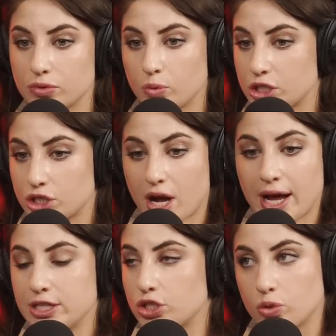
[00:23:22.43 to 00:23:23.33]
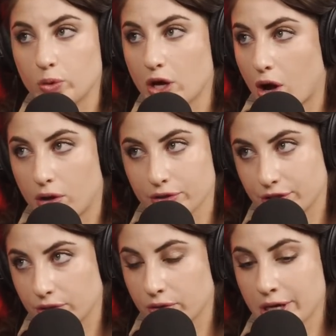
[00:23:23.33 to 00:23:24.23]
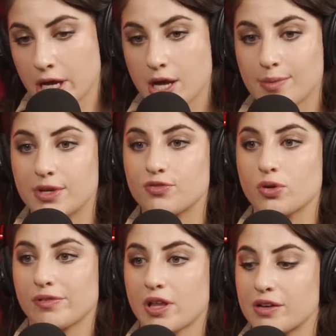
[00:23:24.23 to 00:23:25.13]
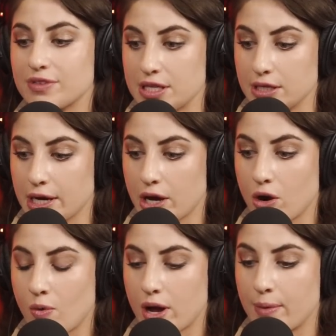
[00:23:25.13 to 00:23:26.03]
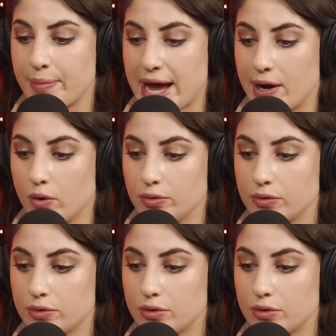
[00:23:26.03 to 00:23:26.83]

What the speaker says: which I do, we all do, but if you have a lot of ego about...